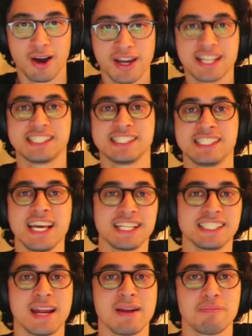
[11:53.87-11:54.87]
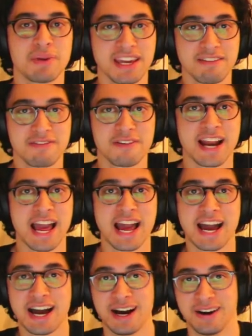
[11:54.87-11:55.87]
sits at B for
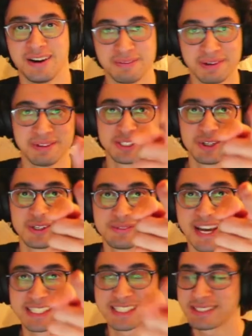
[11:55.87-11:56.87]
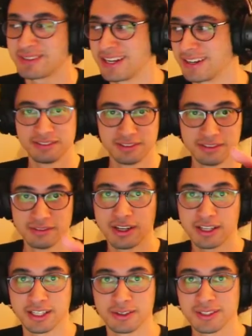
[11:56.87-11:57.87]
now. But Majora's Mask is better.
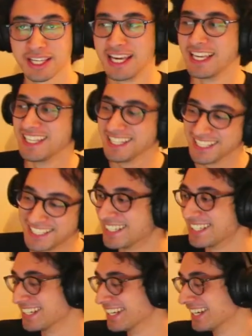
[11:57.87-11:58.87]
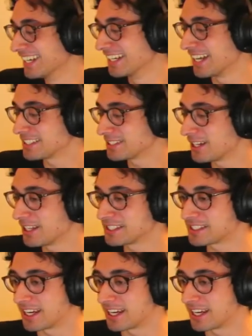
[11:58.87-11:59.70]
Thank you. That's all I say.